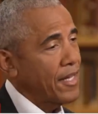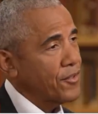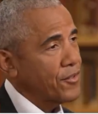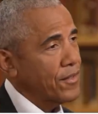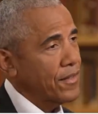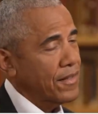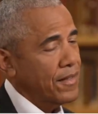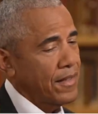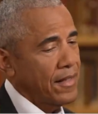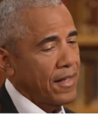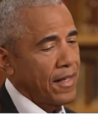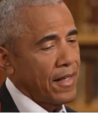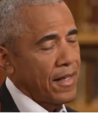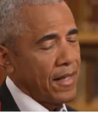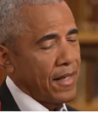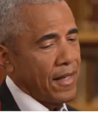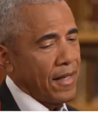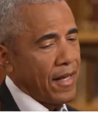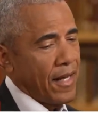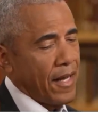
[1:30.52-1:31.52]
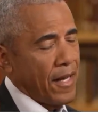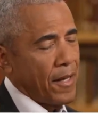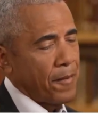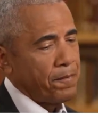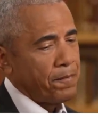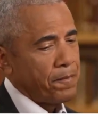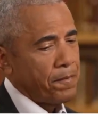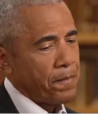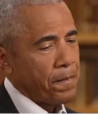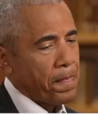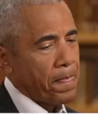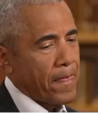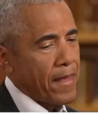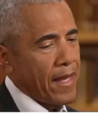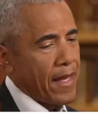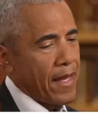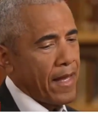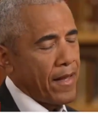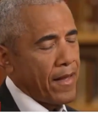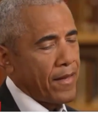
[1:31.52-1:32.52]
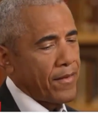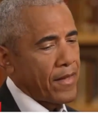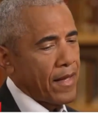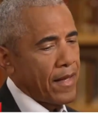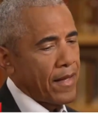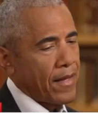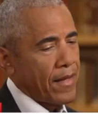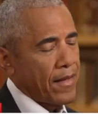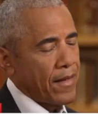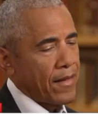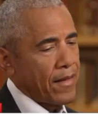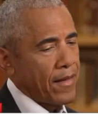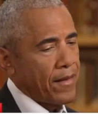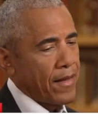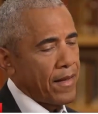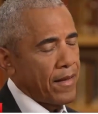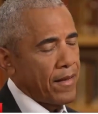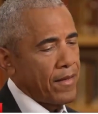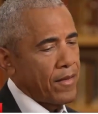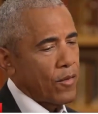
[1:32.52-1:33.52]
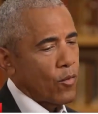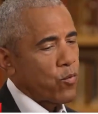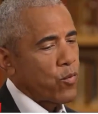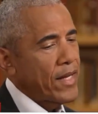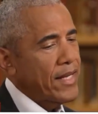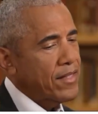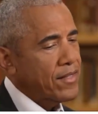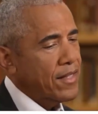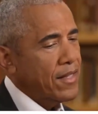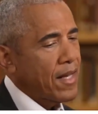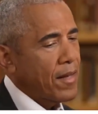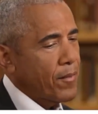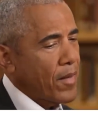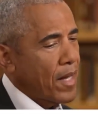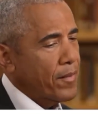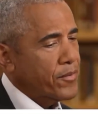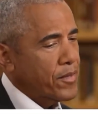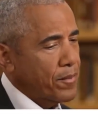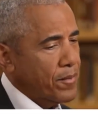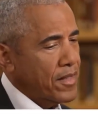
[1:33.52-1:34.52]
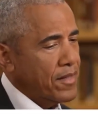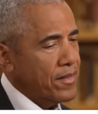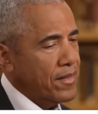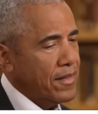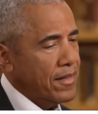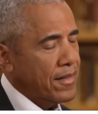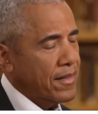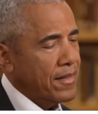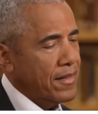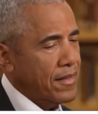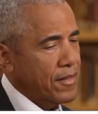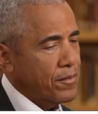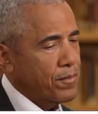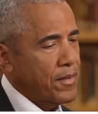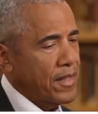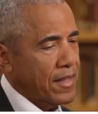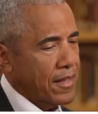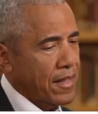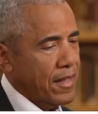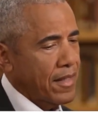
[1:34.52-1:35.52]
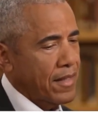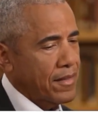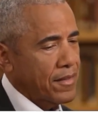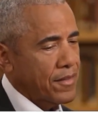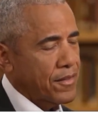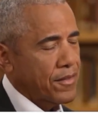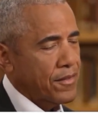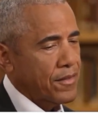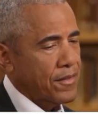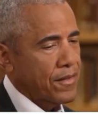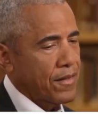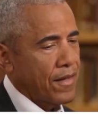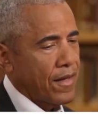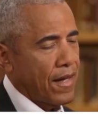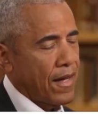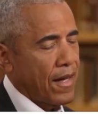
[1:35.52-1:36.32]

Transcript: Asia. Um, the, the, reason I'm optimistic is because